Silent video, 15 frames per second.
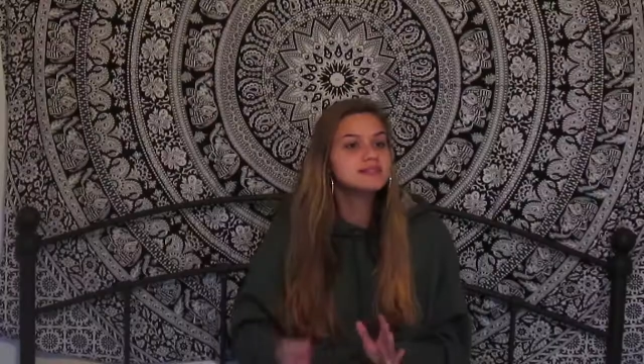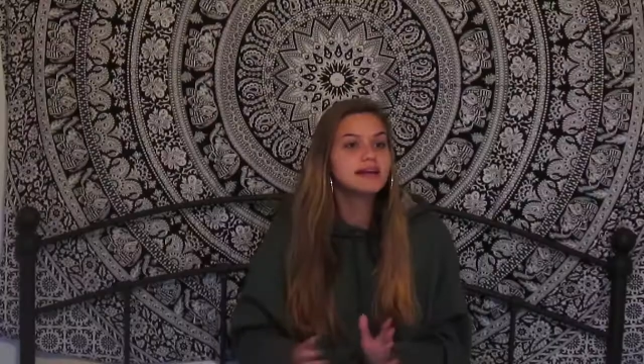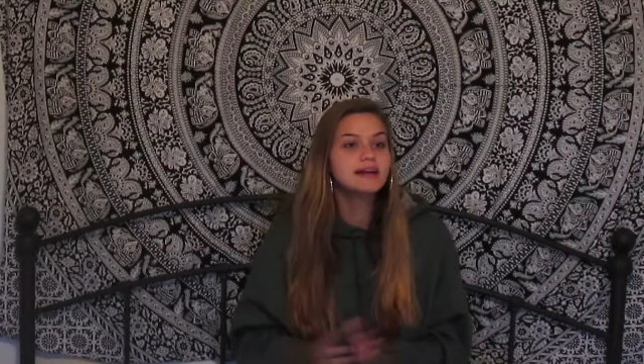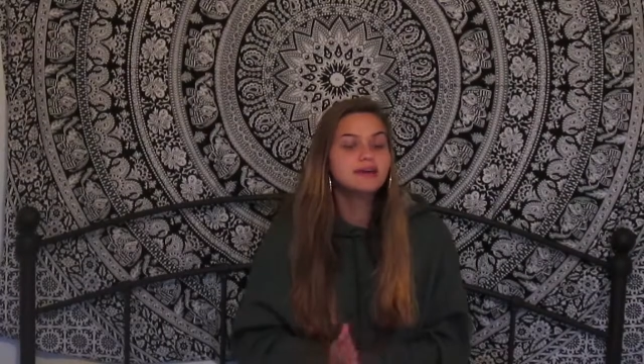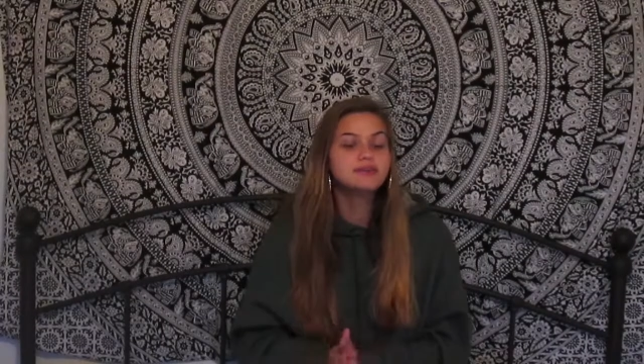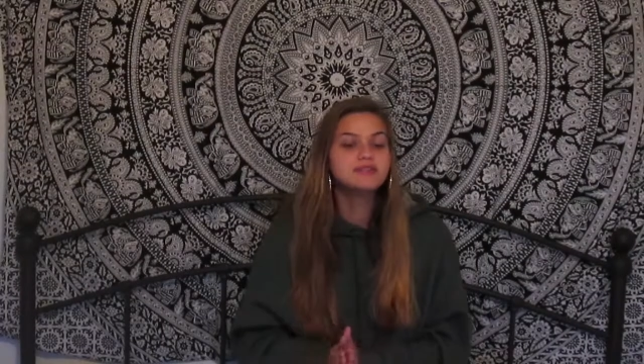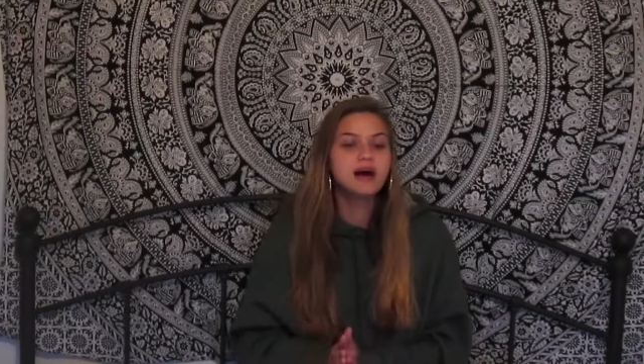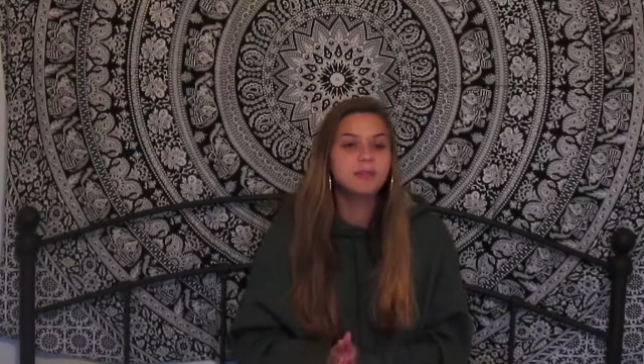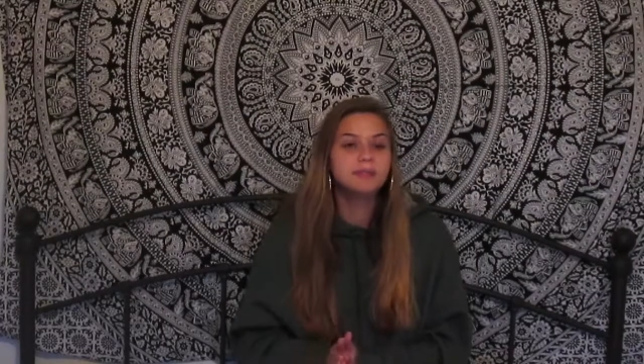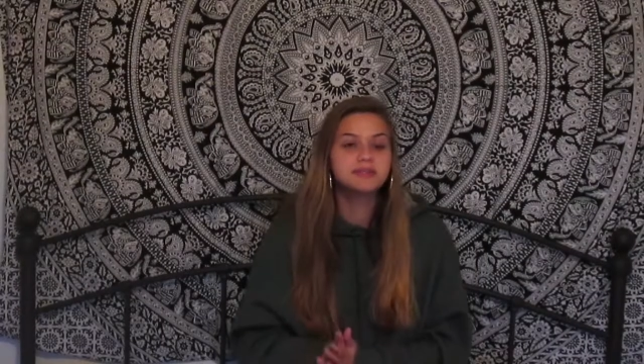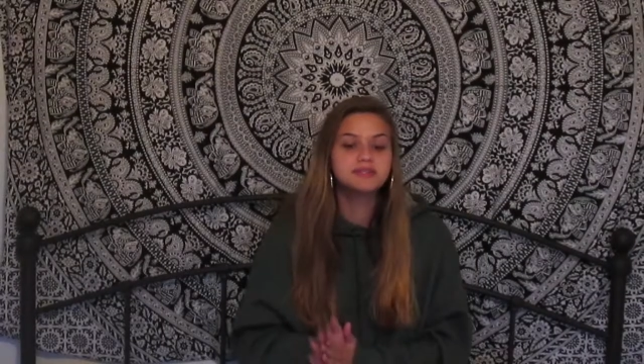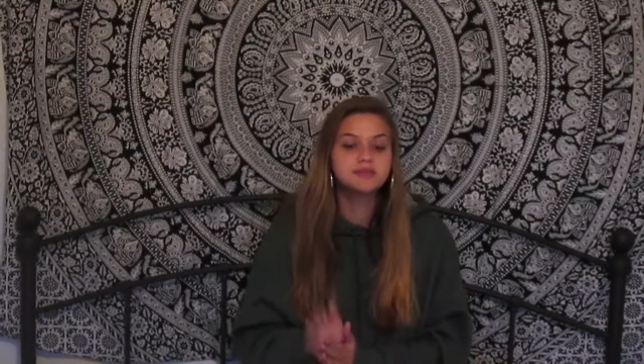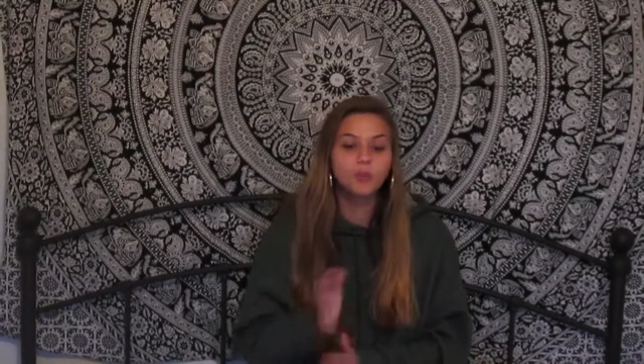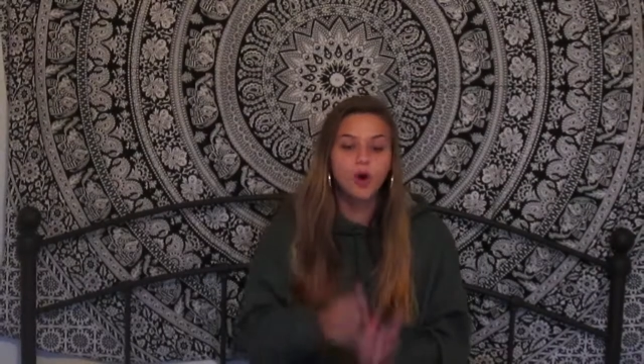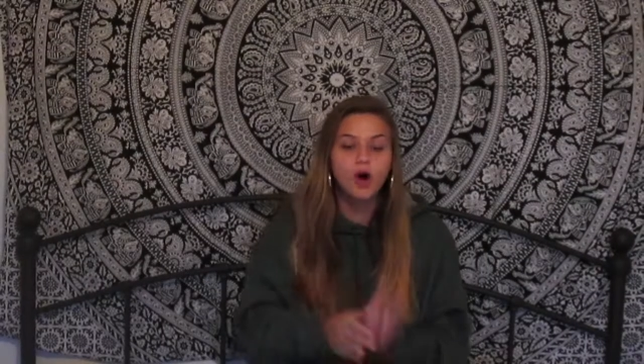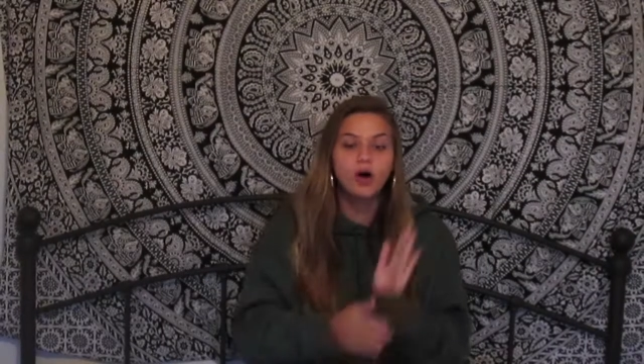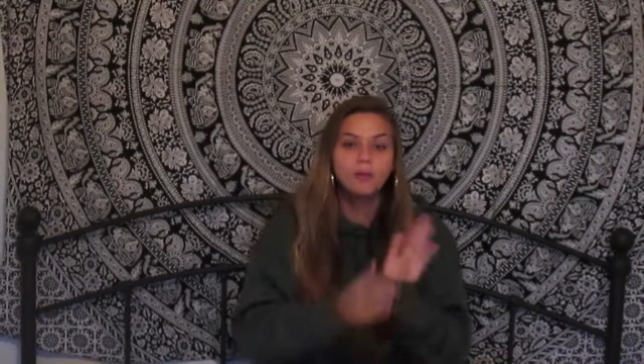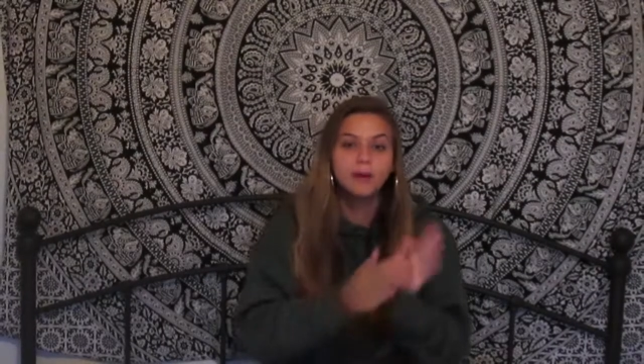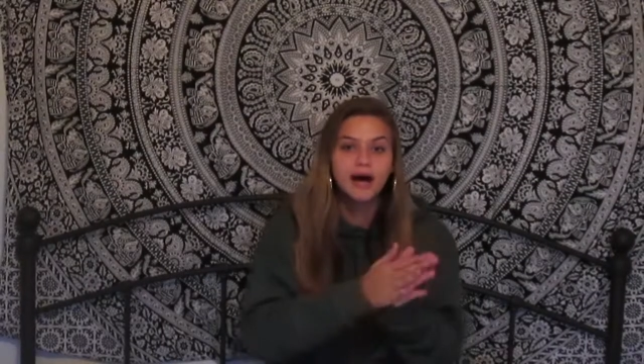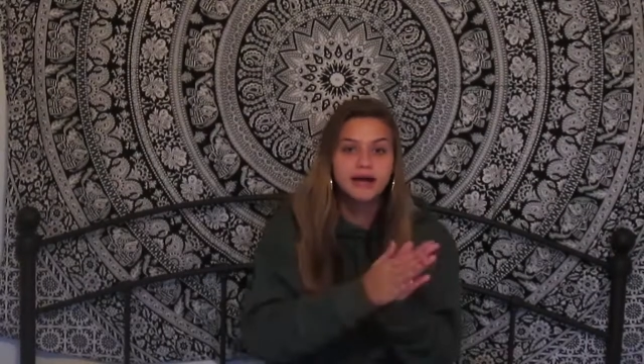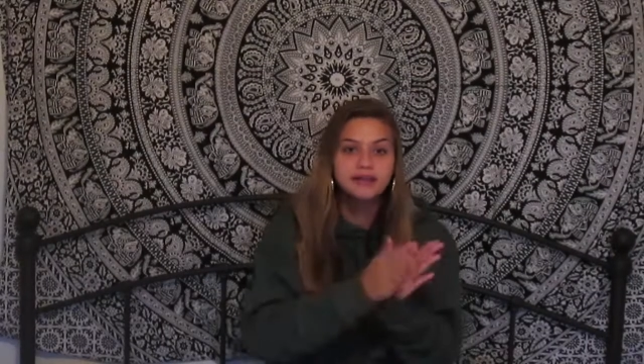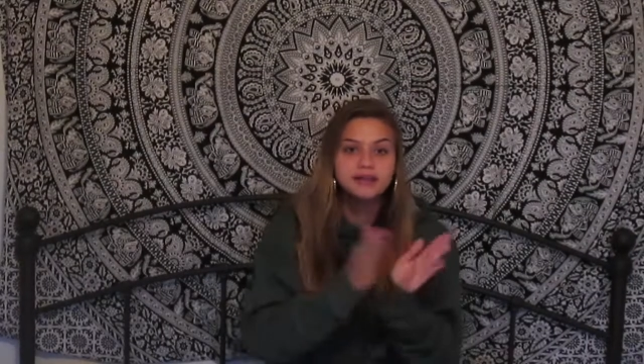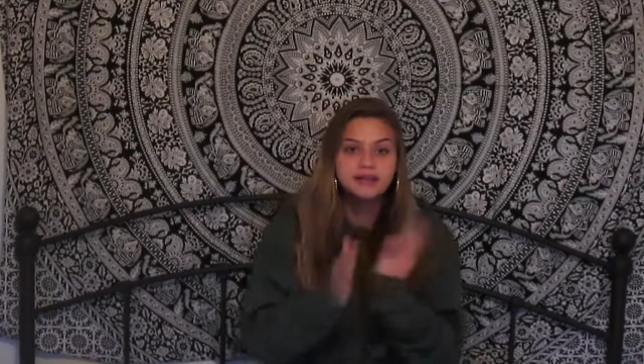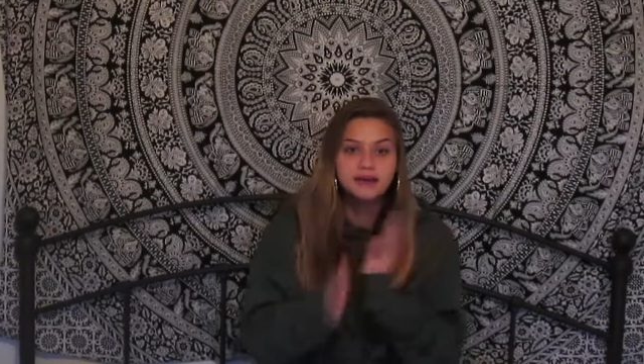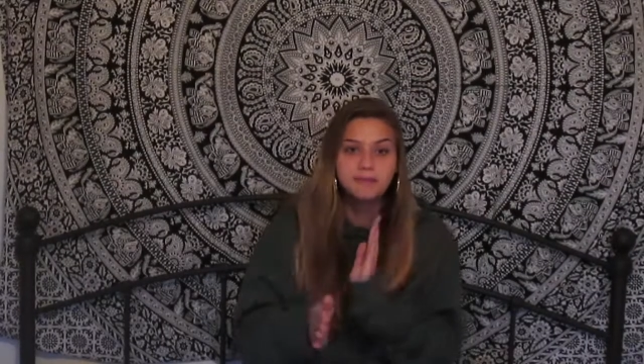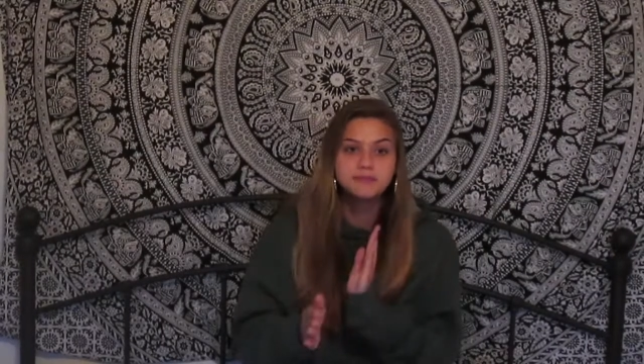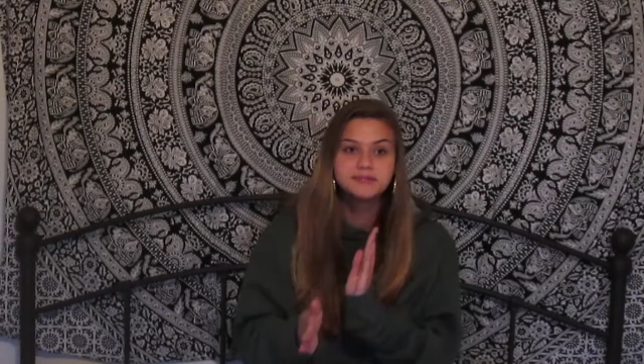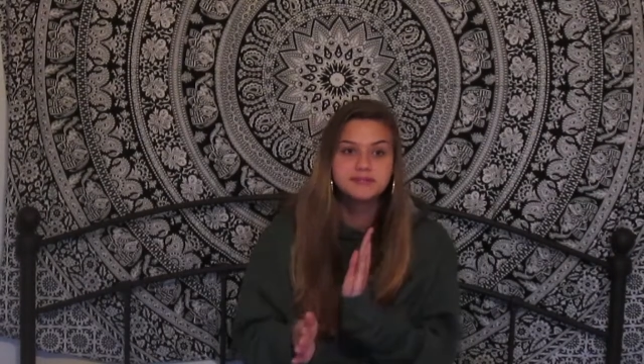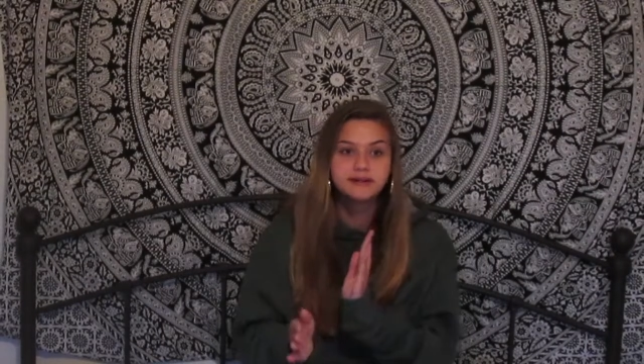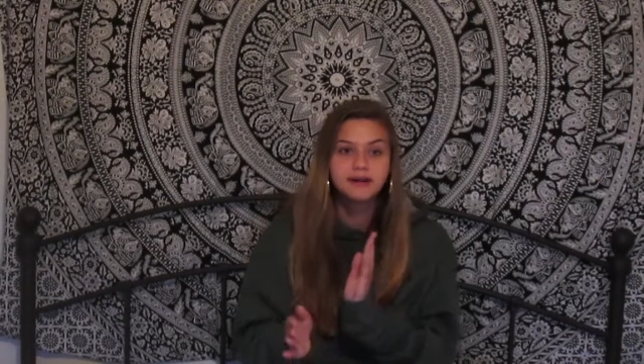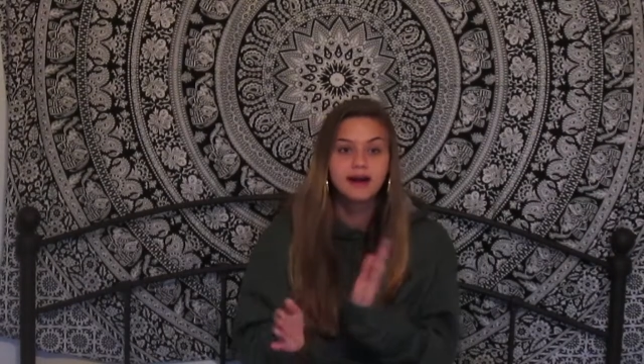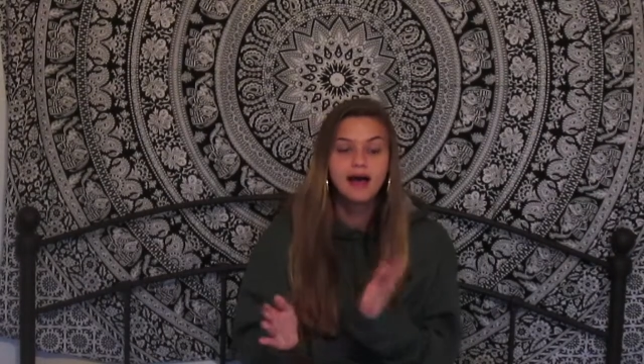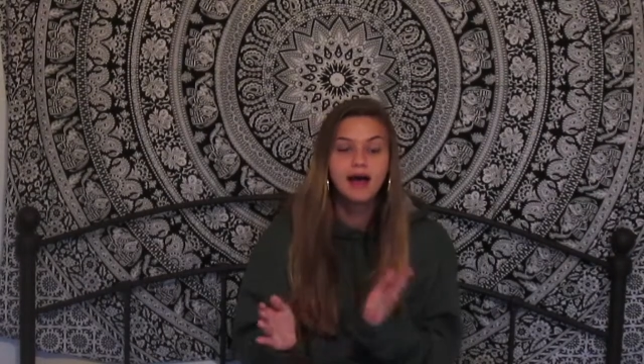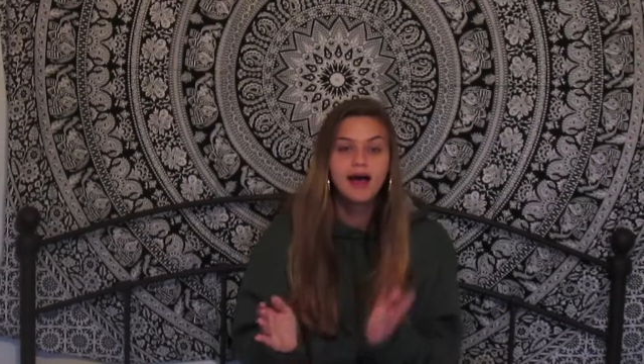We're standing on top of this wall behind the dumpster.